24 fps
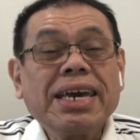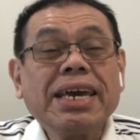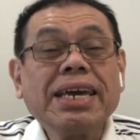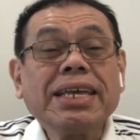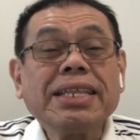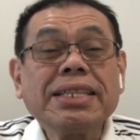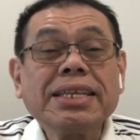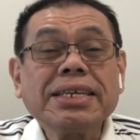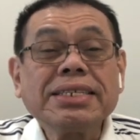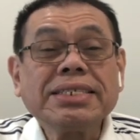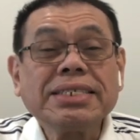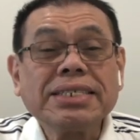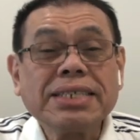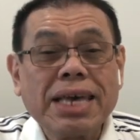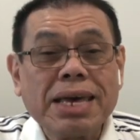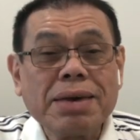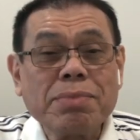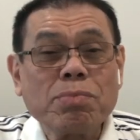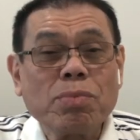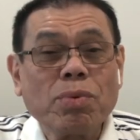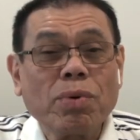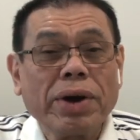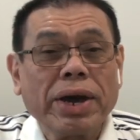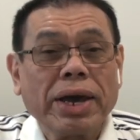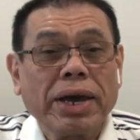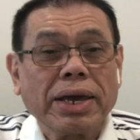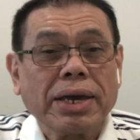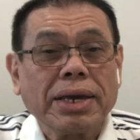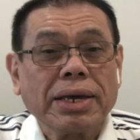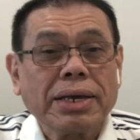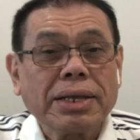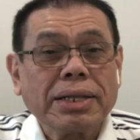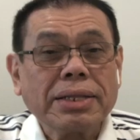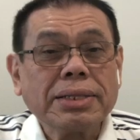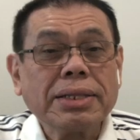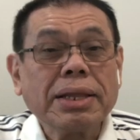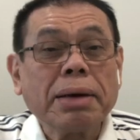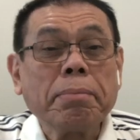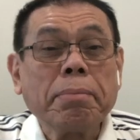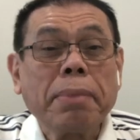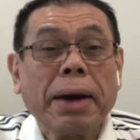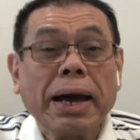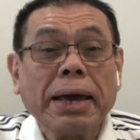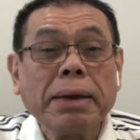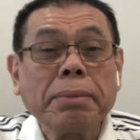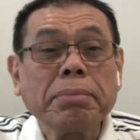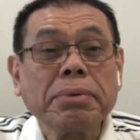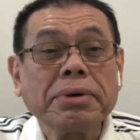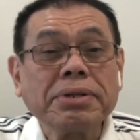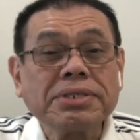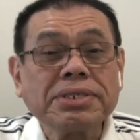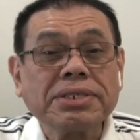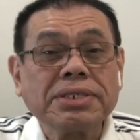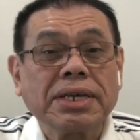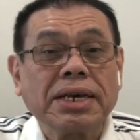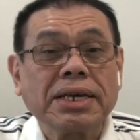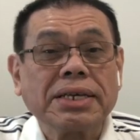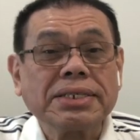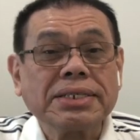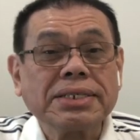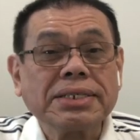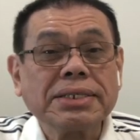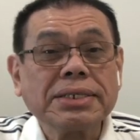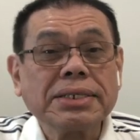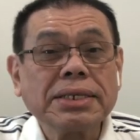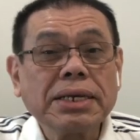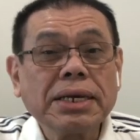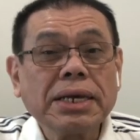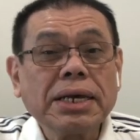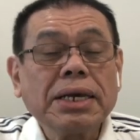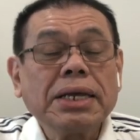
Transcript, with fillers: In the same way, the Bible says